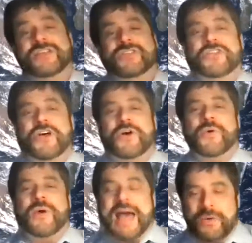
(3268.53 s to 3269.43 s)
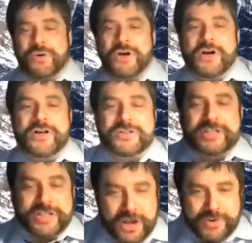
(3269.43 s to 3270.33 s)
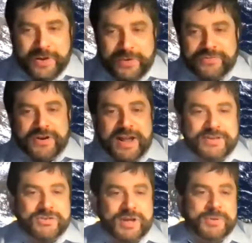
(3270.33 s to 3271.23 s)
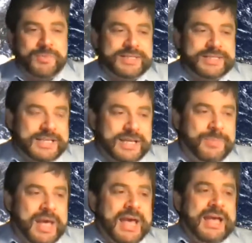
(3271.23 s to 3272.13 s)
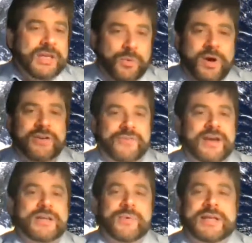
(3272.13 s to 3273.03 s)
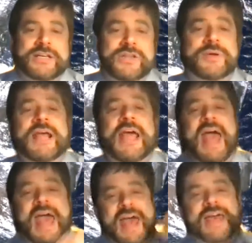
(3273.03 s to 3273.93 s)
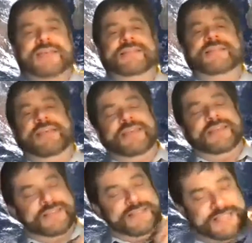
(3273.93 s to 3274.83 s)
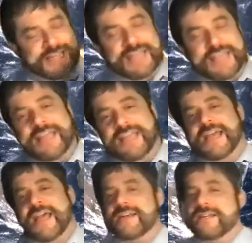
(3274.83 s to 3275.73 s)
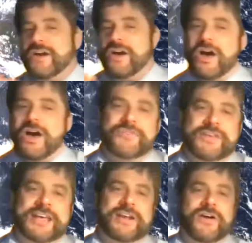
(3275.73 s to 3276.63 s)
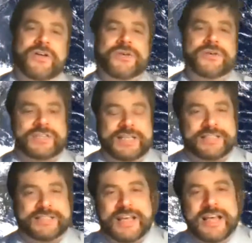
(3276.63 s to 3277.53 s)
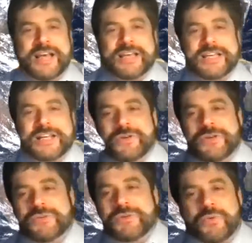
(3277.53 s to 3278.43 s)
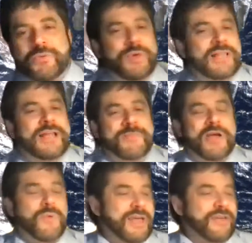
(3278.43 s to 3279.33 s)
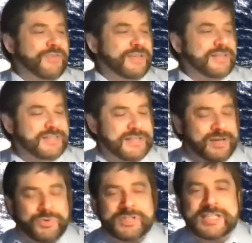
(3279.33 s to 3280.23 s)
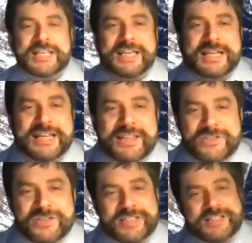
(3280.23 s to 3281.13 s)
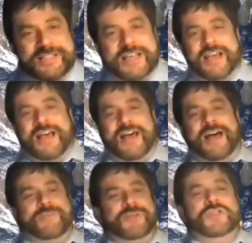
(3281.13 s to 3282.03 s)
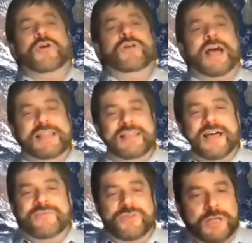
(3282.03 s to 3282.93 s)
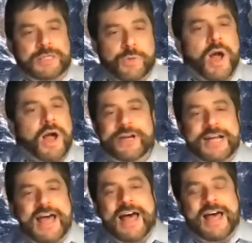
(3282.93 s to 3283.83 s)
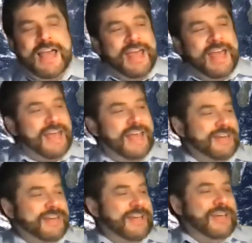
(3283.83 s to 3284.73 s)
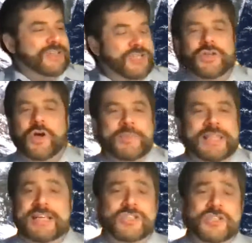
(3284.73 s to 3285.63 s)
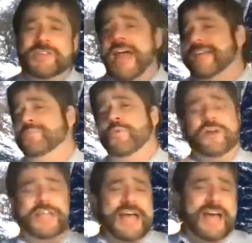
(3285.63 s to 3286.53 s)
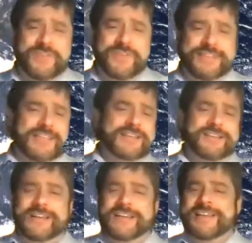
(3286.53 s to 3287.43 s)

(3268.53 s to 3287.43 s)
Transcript: So alcohol is a no-no if you're having trouble with sleep and you want to find a way to do it. As is tea and coffee and all those things. You know, you don't realize. My wife is uh, Brazilian, and there's this um, soda I love called Guarana, and uh, she told me that it just has more caffeine than